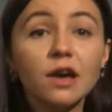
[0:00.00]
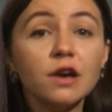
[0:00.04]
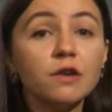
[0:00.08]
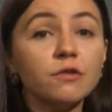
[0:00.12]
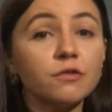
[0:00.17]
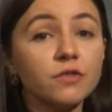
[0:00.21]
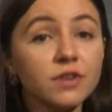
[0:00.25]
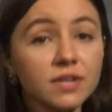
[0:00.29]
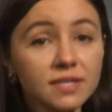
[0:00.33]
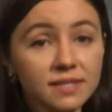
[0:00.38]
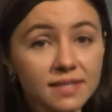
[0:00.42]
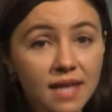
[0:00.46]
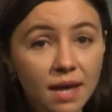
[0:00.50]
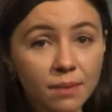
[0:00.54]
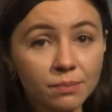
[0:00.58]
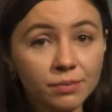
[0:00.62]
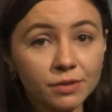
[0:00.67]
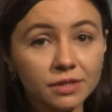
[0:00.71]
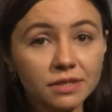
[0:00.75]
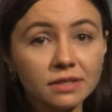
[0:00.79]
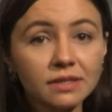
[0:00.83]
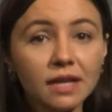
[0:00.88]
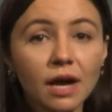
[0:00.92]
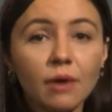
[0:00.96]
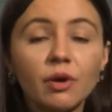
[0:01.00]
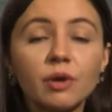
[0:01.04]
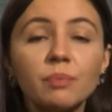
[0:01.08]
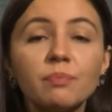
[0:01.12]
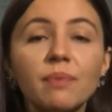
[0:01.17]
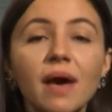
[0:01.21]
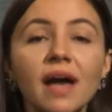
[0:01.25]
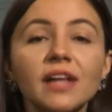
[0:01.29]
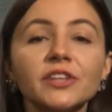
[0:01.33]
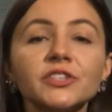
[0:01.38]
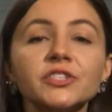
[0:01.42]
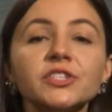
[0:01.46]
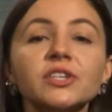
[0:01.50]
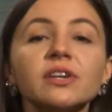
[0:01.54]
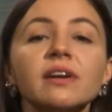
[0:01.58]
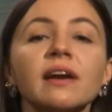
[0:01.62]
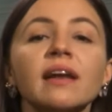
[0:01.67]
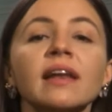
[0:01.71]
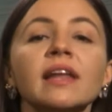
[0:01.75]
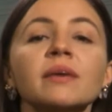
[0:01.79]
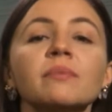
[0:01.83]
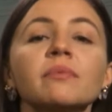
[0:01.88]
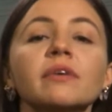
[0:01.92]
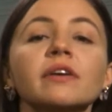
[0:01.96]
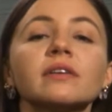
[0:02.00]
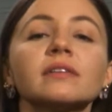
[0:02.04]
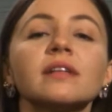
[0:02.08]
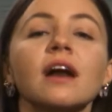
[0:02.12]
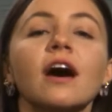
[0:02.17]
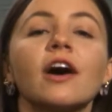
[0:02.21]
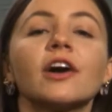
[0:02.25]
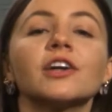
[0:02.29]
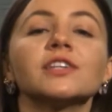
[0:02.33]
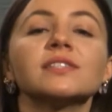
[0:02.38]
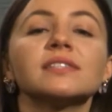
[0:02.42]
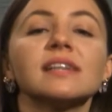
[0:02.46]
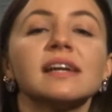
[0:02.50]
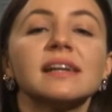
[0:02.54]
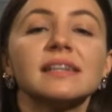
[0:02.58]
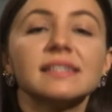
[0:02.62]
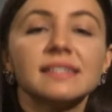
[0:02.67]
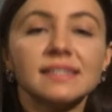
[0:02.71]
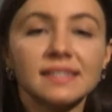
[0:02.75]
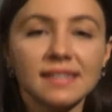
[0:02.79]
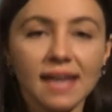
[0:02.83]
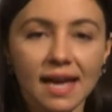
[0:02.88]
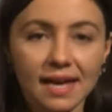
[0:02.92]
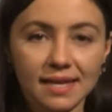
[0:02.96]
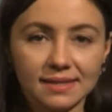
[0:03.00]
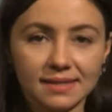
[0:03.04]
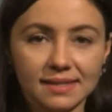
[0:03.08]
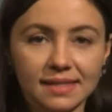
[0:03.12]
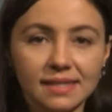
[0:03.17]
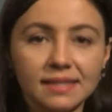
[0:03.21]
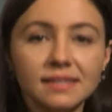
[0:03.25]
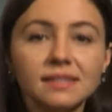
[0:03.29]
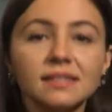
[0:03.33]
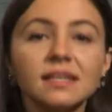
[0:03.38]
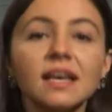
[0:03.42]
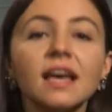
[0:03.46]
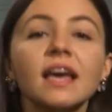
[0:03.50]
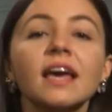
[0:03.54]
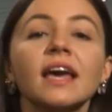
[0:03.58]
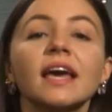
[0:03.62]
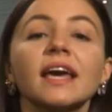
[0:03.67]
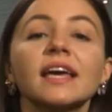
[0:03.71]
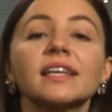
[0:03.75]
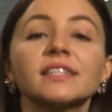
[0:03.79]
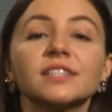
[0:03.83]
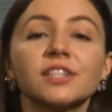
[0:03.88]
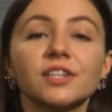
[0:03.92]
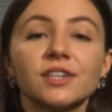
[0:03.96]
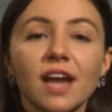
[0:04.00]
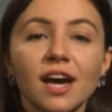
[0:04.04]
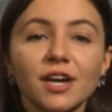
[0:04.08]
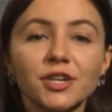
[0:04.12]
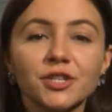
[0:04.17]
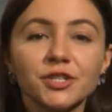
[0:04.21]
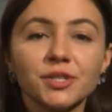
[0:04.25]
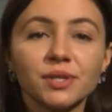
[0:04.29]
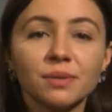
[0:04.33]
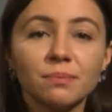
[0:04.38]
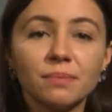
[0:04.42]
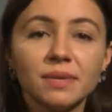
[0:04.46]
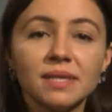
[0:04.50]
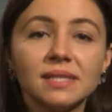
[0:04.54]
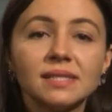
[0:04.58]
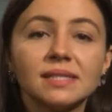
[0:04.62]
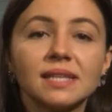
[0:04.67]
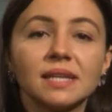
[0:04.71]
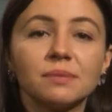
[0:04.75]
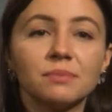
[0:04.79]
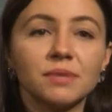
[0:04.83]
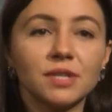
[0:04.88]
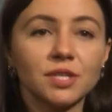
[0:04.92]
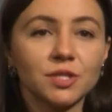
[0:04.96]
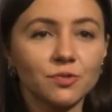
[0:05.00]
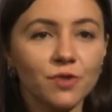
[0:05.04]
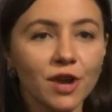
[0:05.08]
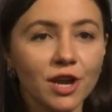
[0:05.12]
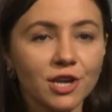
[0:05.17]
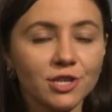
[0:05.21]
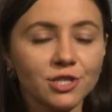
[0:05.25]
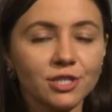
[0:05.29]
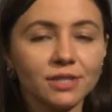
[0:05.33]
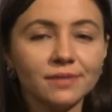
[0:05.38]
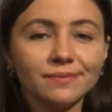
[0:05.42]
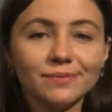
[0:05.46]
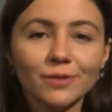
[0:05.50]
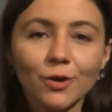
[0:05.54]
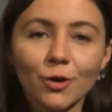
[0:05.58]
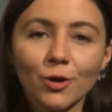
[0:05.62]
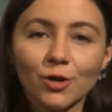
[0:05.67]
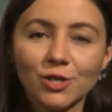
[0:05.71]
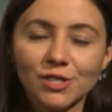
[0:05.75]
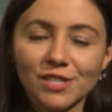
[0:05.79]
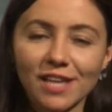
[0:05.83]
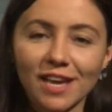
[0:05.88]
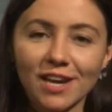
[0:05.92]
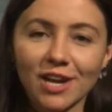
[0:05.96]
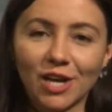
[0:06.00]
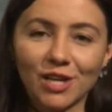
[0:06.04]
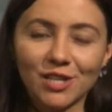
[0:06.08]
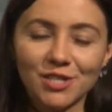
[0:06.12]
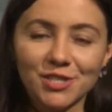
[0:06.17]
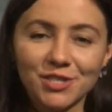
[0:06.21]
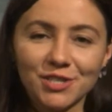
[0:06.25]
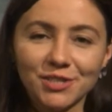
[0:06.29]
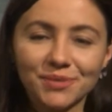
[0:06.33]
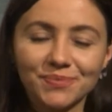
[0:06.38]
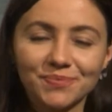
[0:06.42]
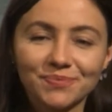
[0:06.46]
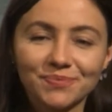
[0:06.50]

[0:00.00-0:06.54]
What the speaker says: For example, our Bachelor Liberal Arts and Sciences, International Business Administration, or Psychology.